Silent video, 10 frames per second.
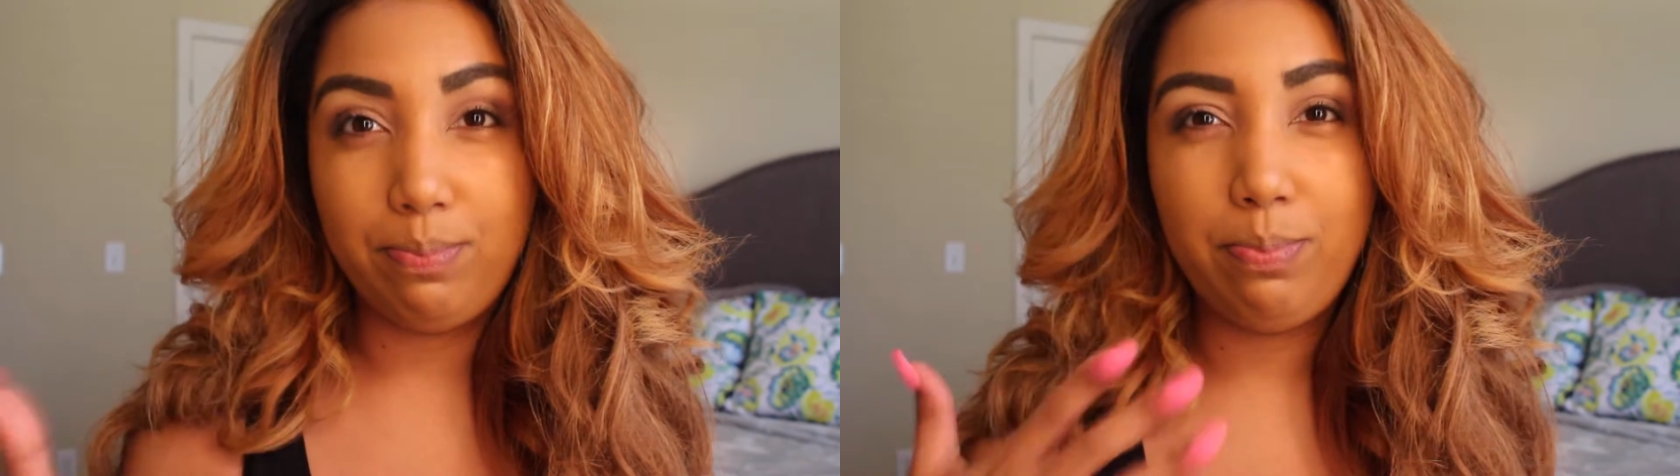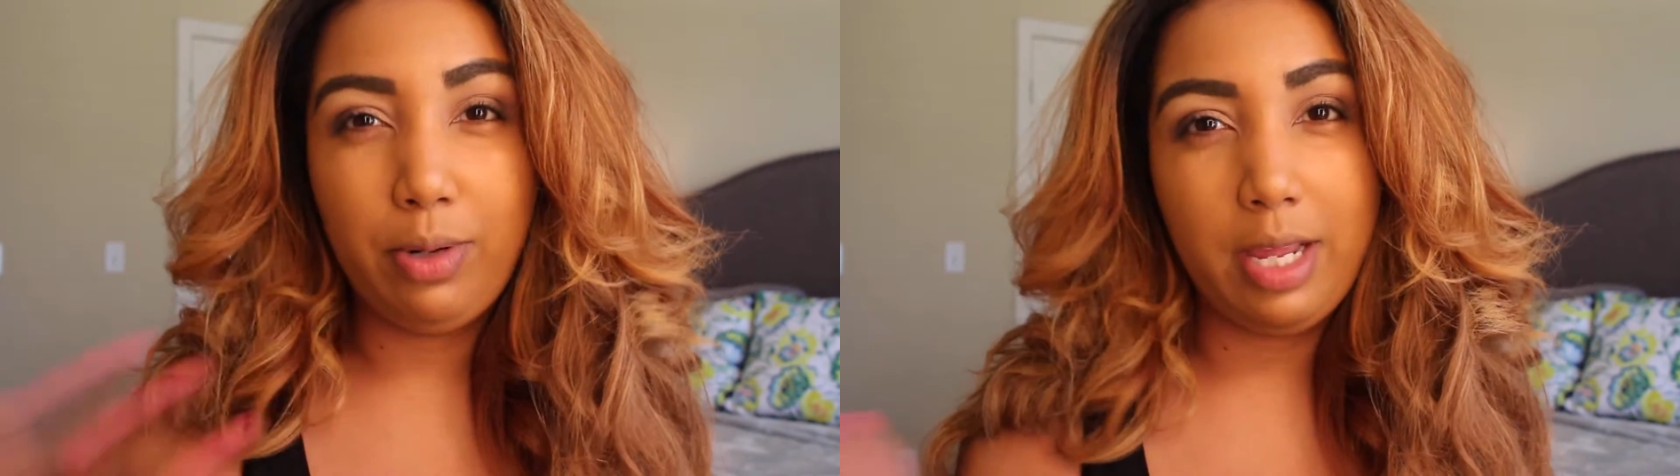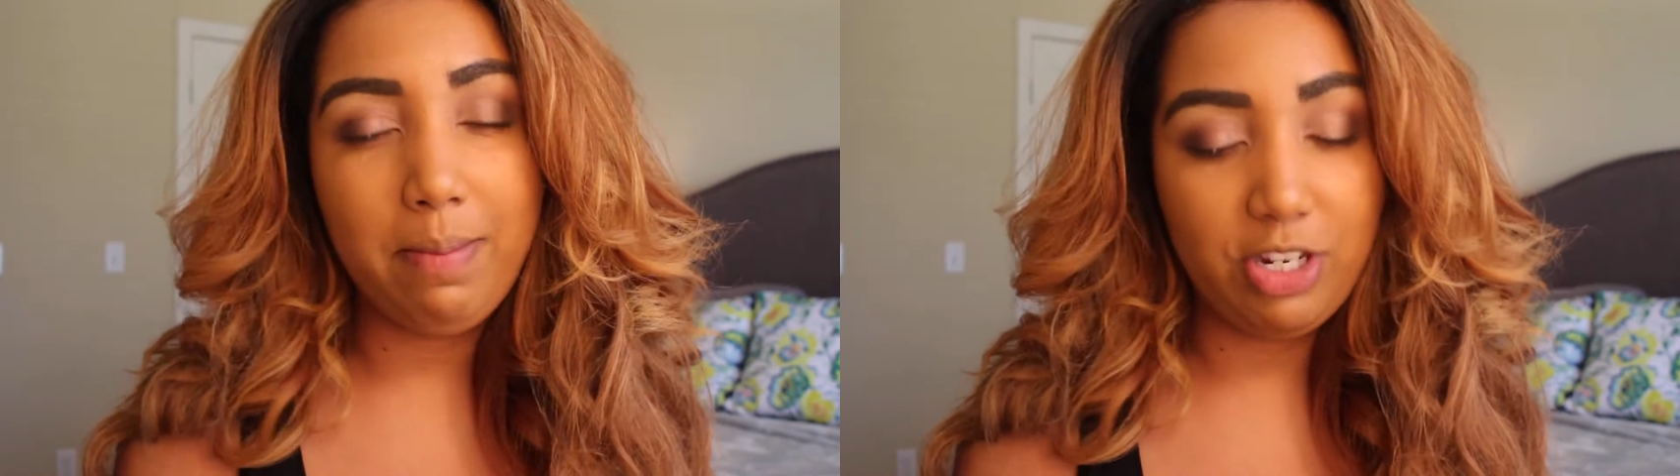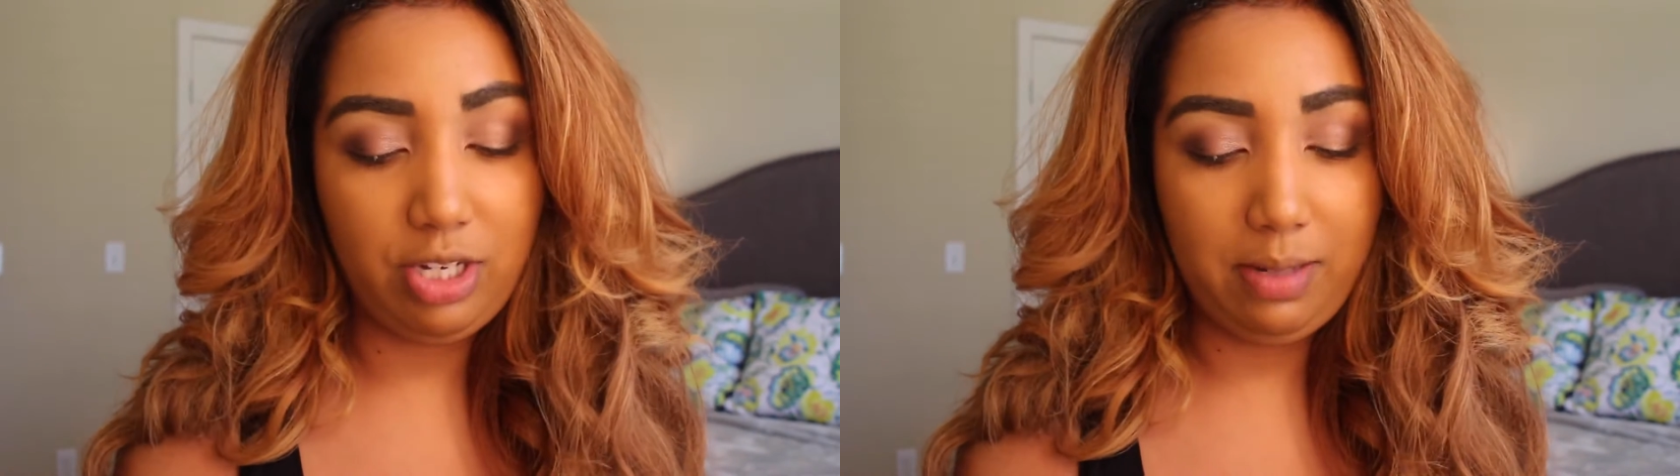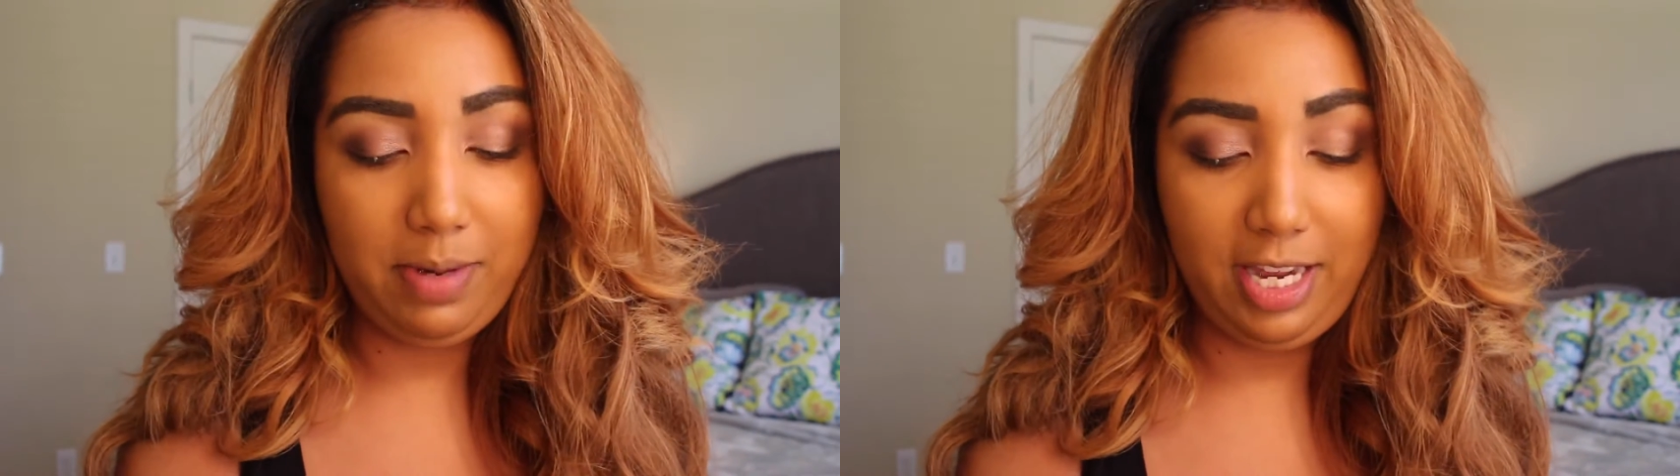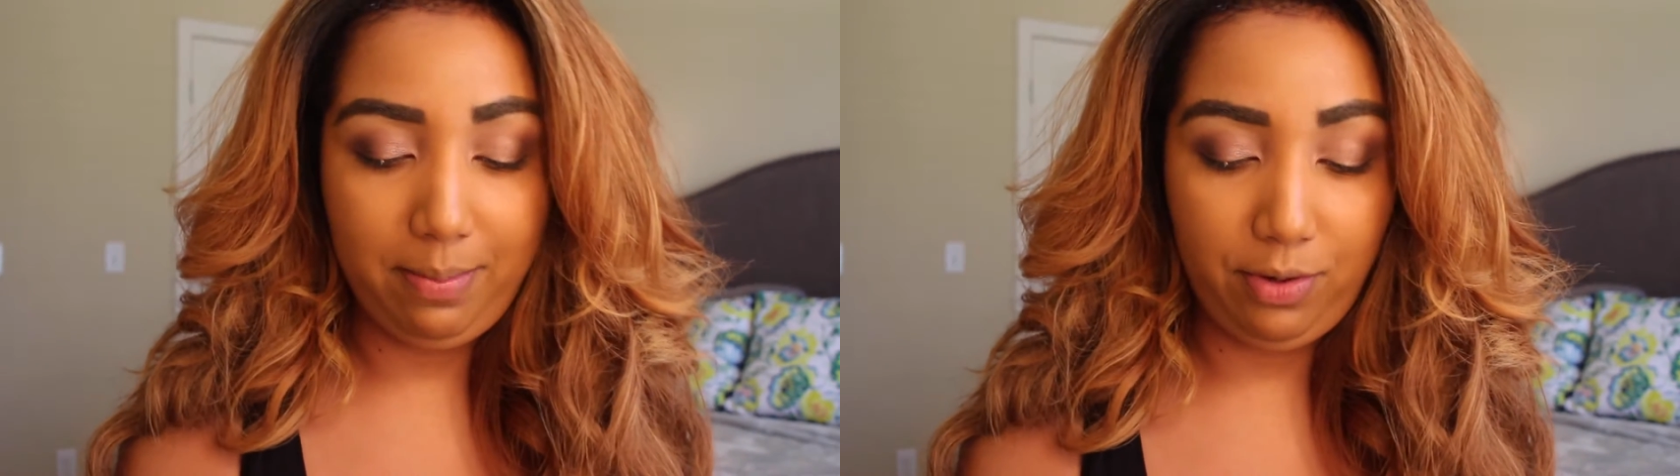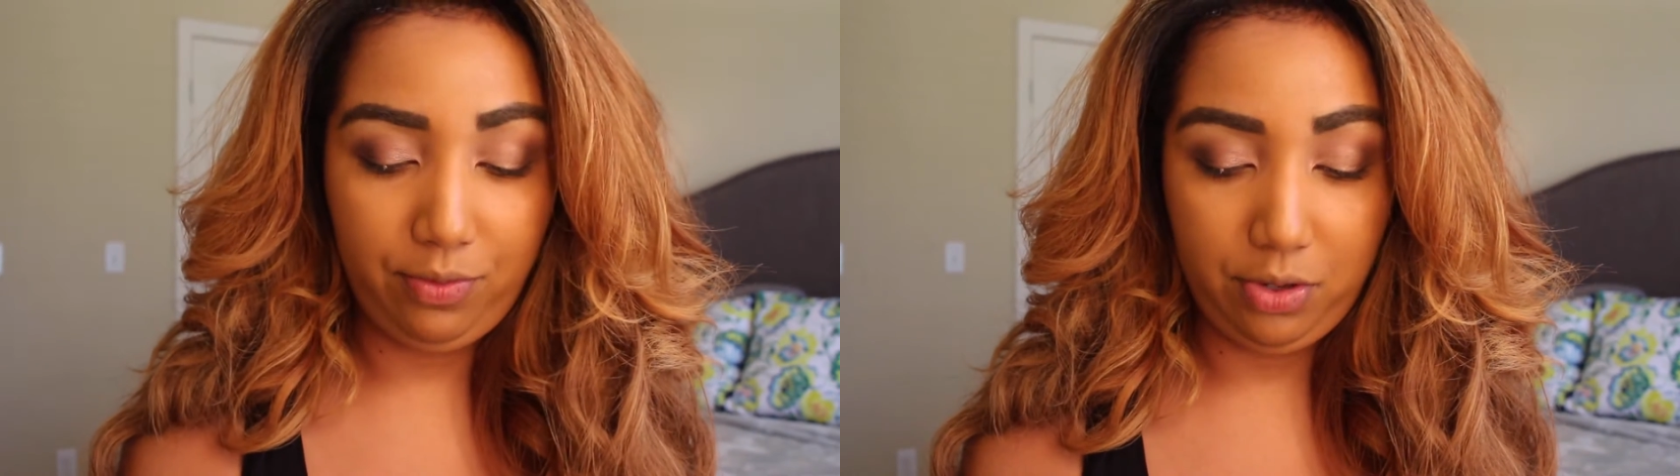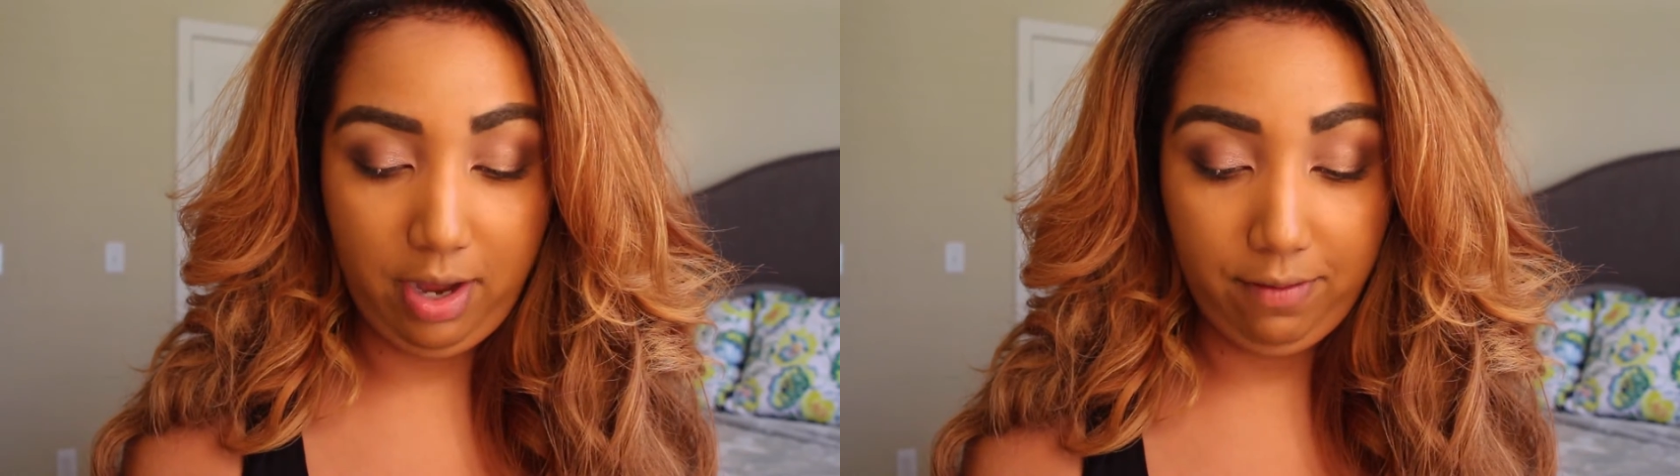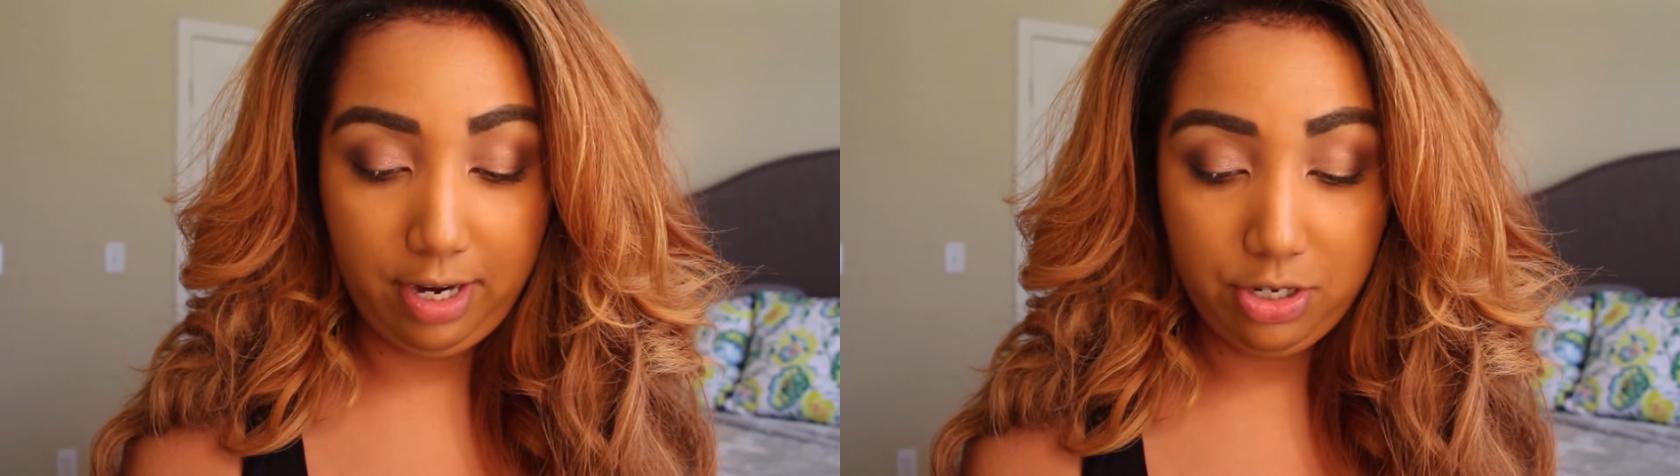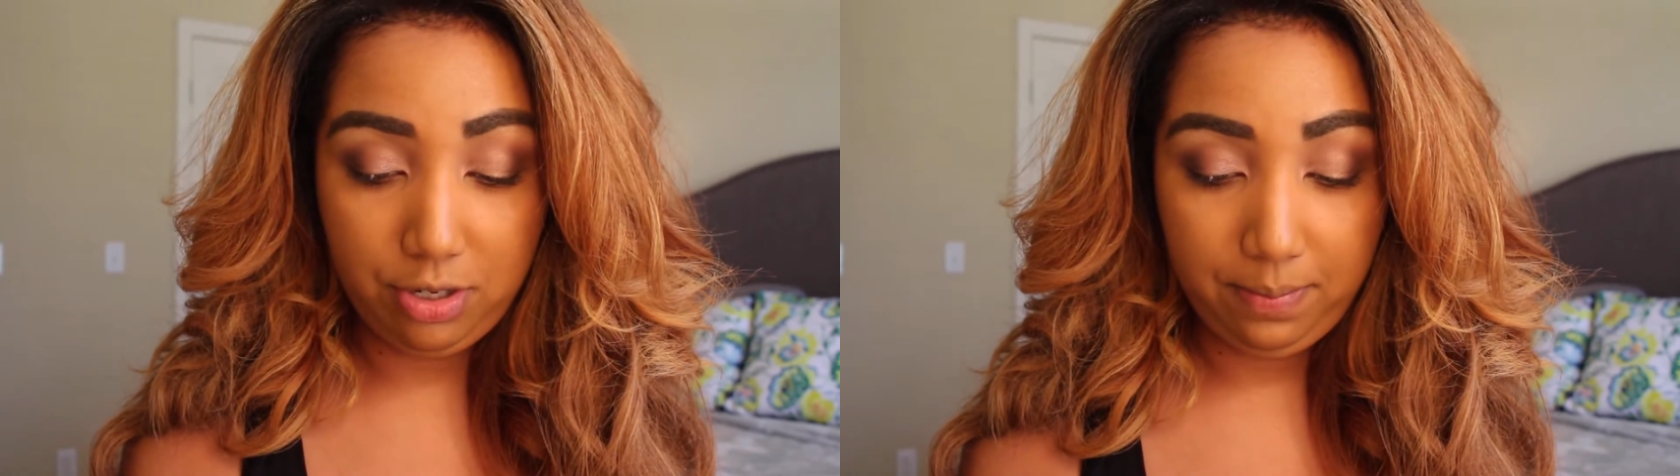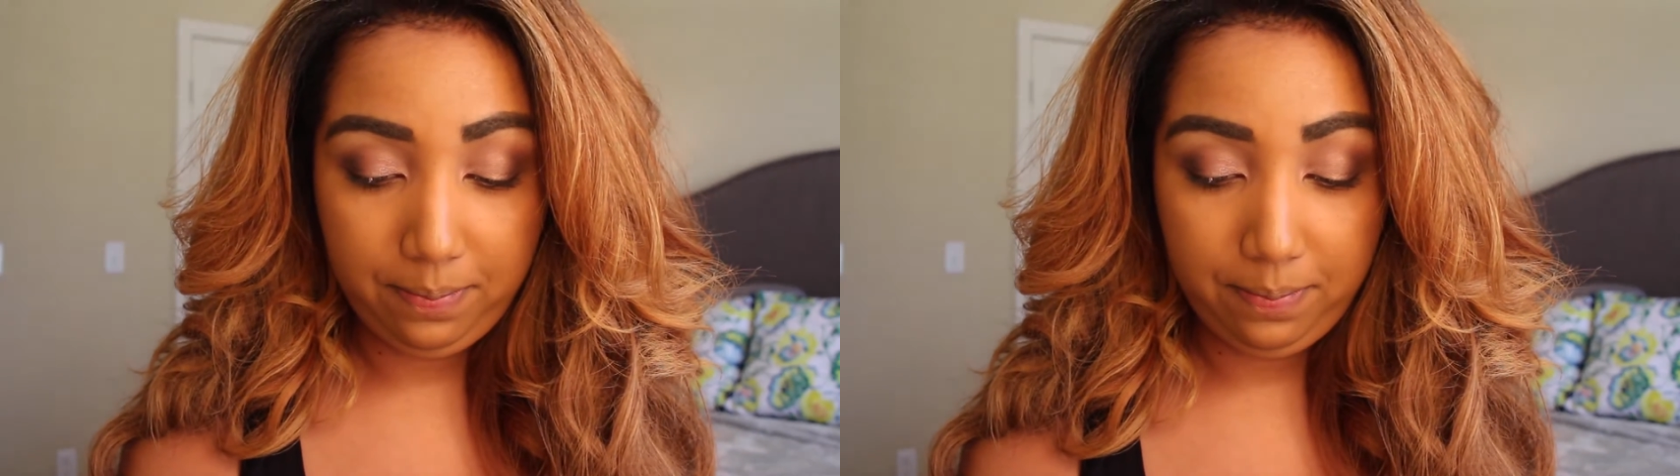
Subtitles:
pretty much like medium to full coverage.